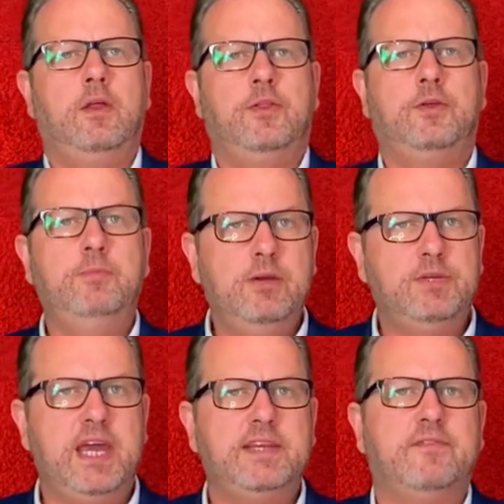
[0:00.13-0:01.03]
The
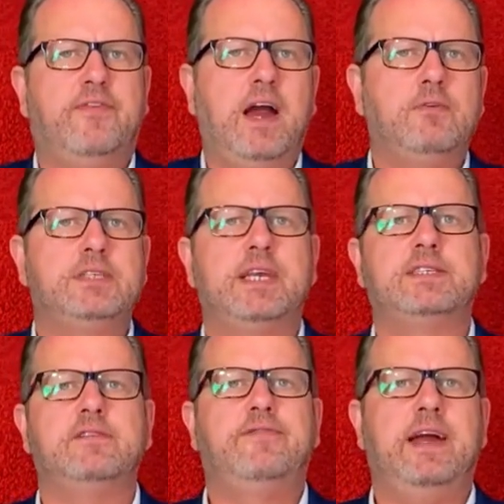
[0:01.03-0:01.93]
mutated virus has
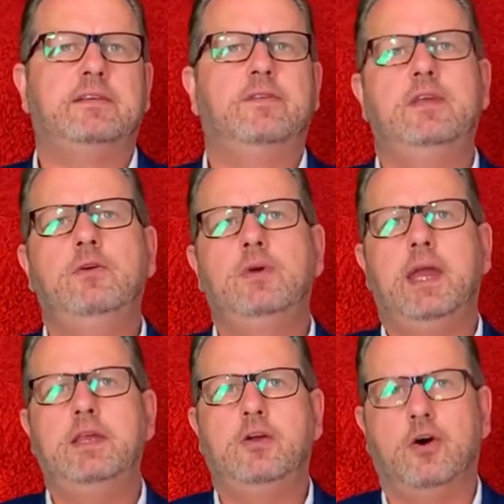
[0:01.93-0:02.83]
infected the UK
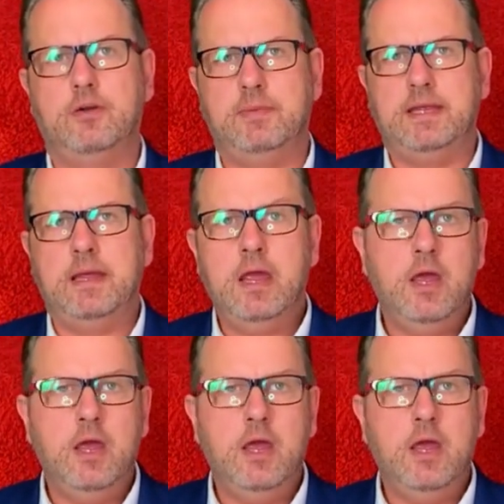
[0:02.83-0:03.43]
economy.